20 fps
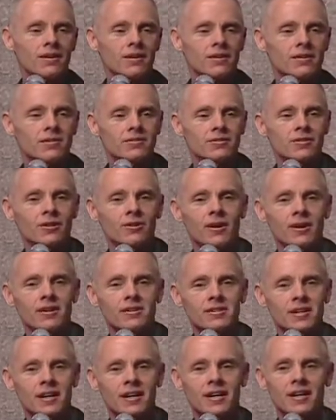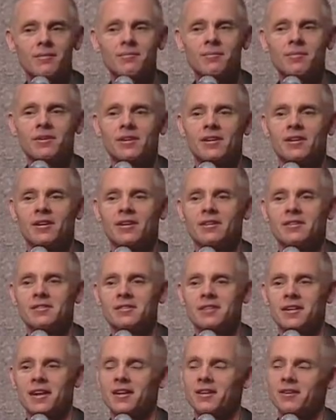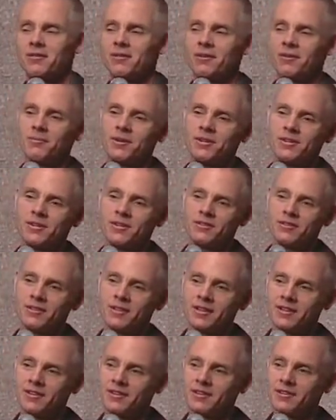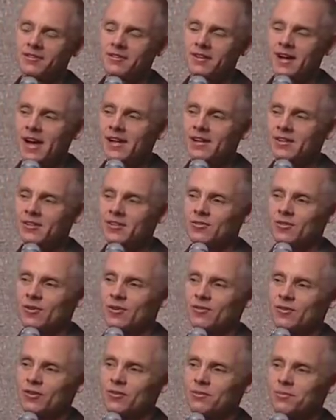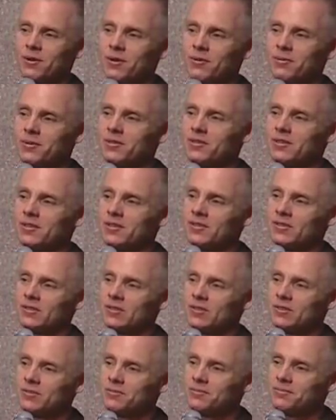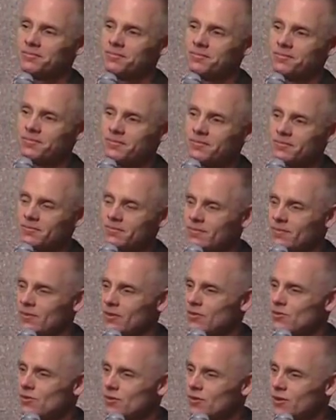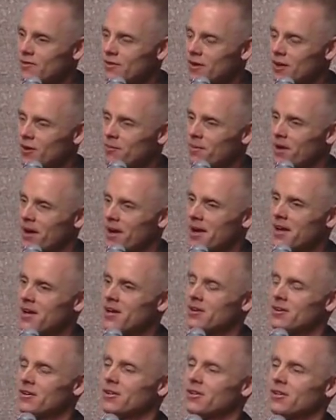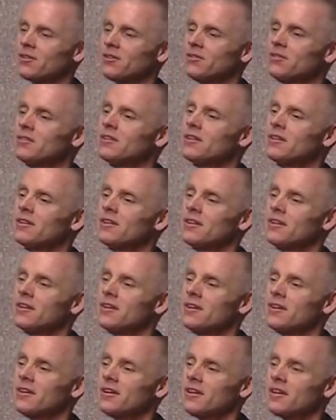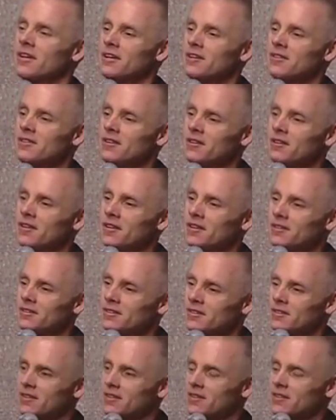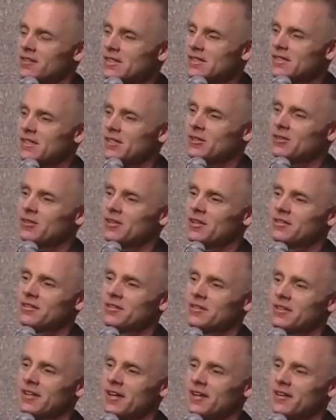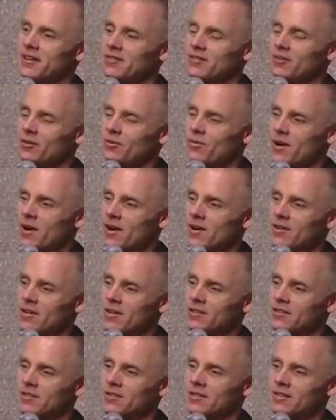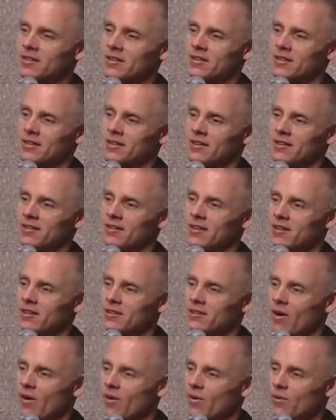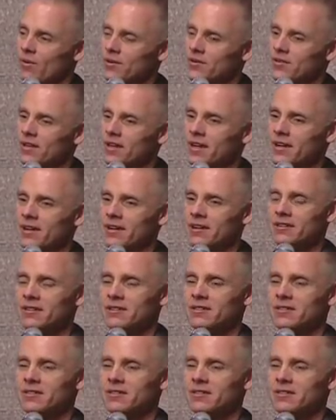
So our time together when we just sit in this silence for a few moments is to sort of help anchor you into this stillness and this awareness that's always there.